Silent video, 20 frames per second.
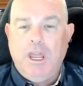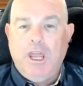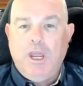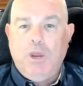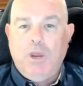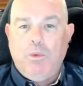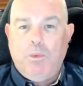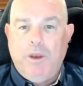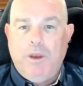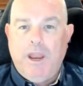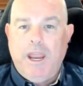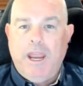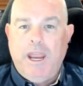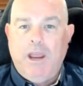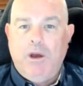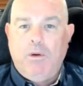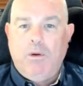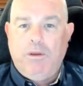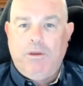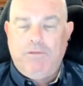will
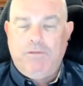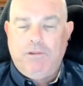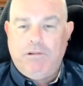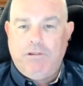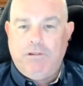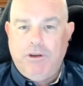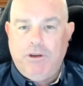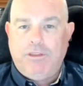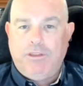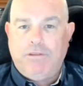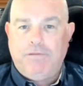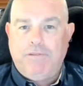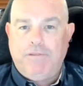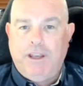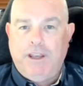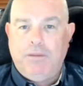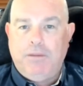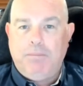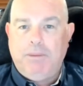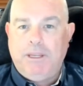now, if you're a youth
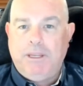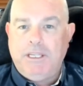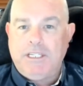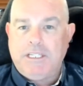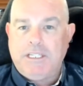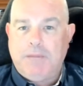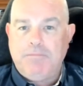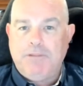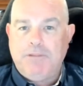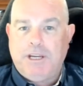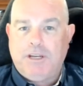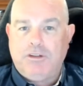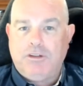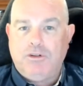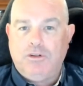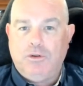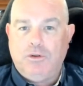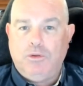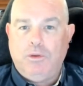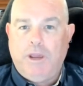offender, be subject
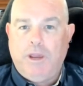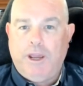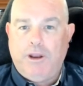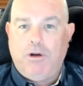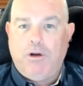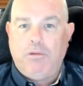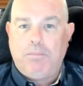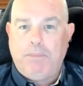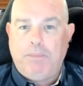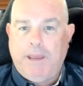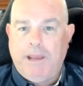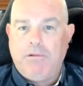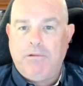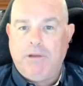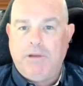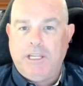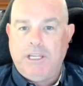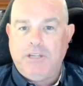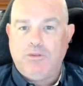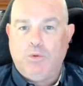to adult
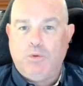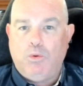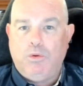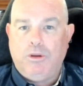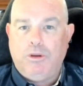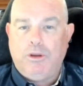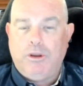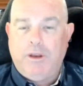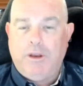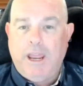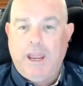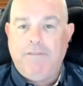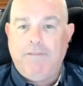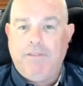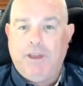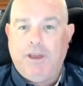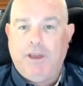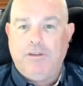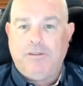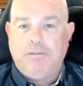penalties, or you could have
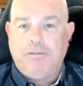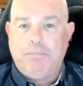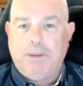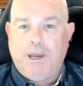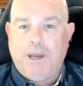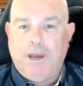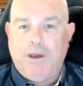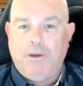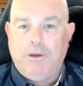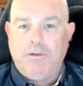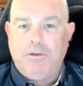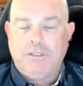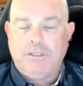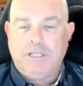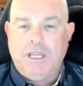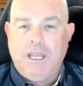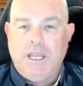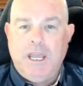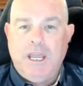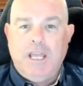those
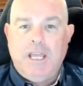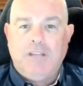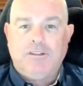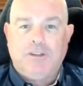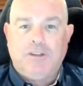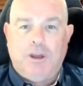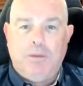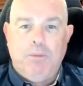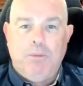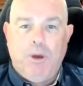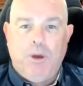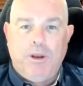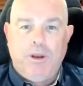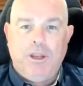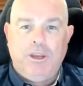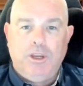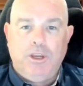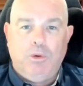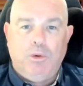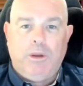imposed. So murder,
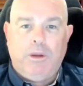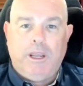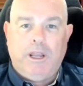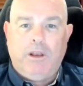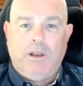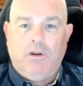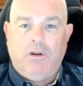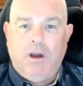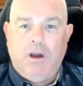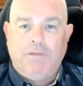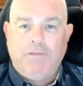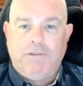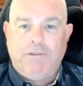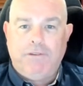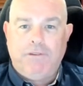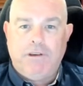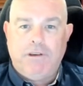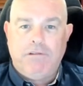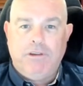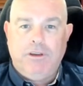you'll get life. If
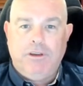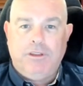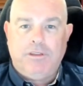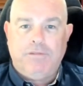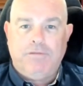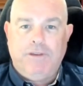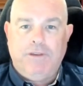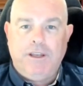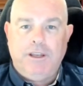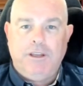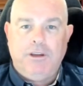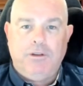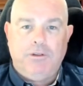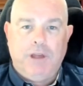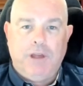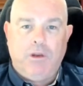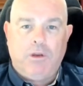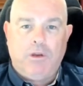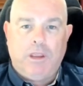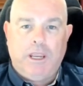you're a youth offender, you'll
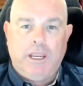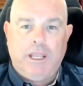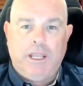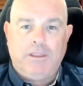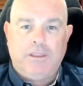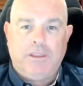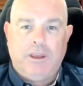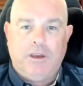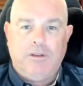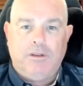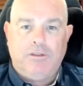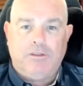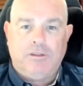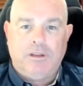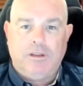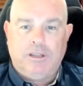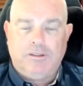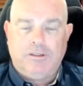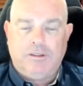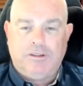no longer get those
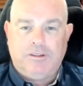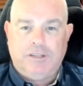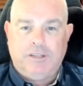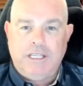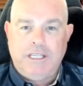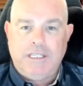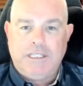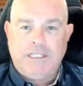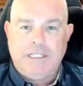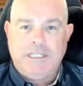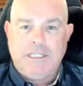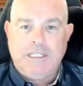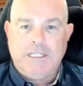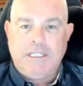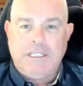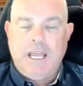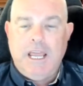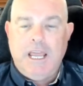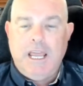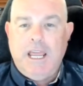lesser
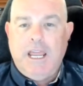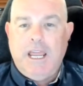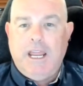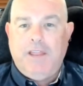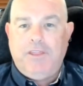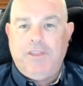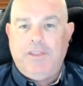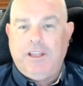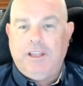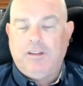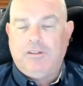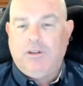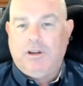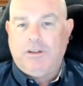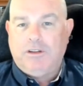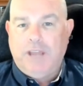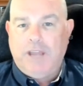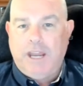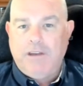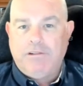sentences, and things like
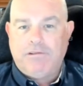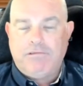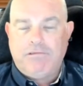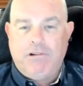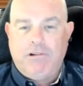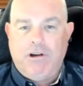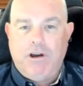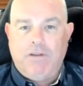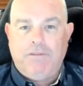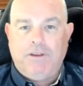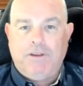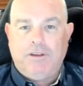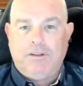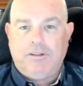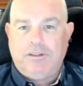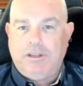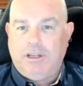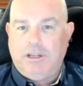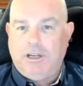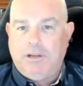dangerous driving,
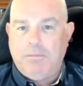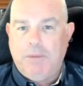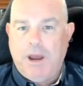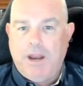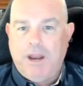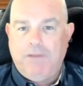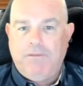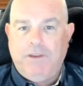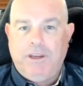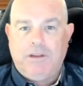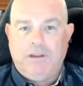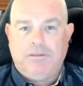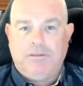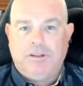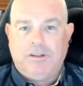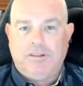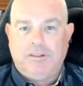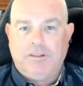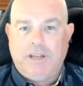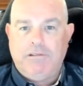stealing motor vehicles,
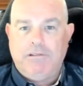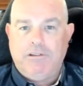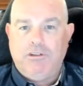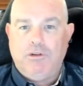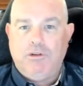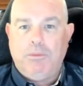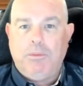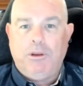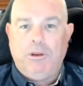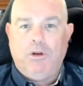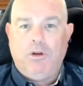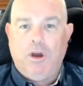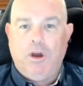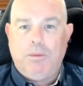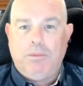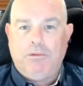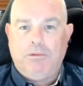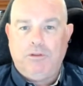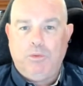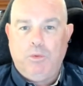etc., you'll be
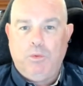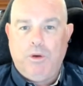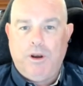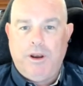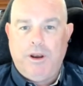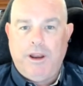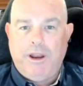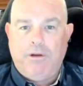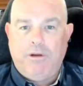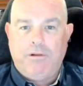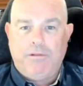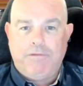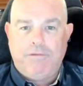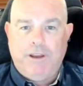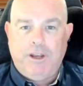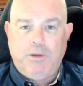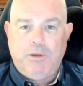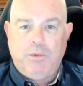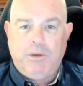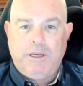liable to what an adult
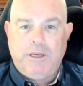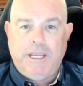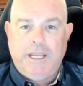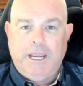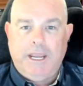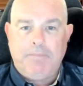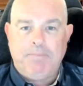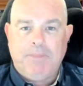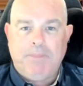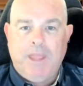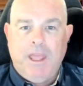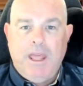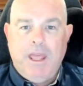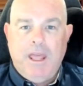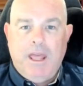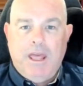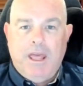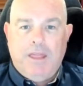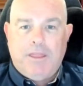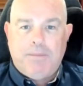offender would get.
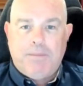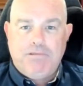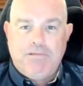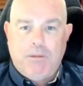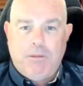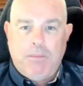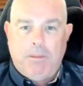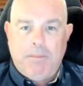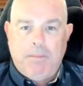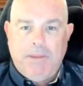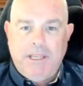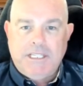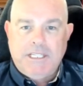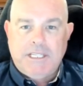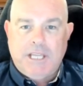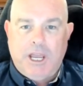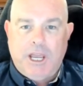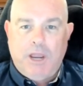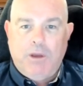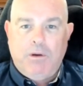The problem is,
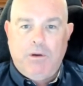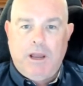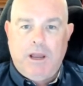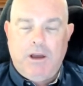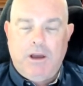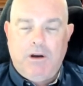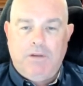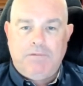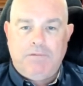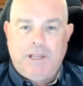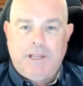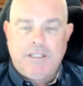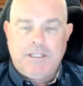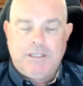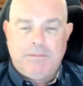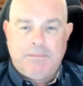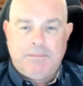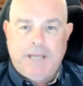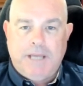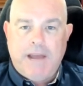though, I've done
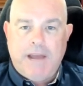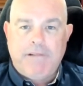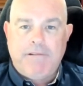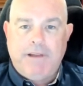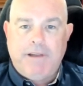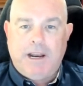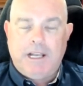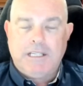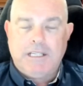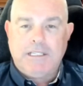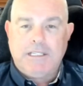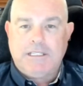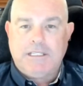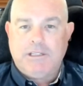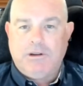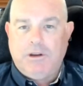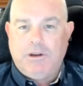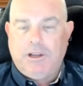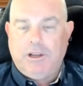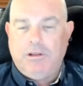some data analysis
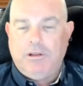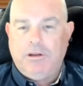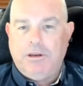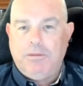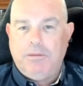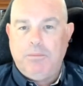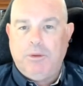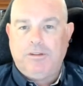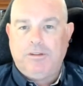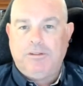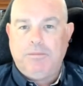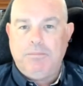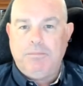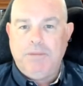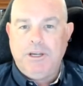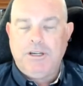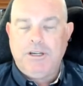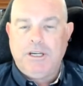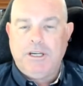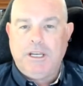that I included in my
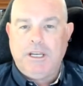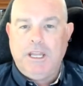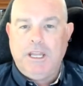submission,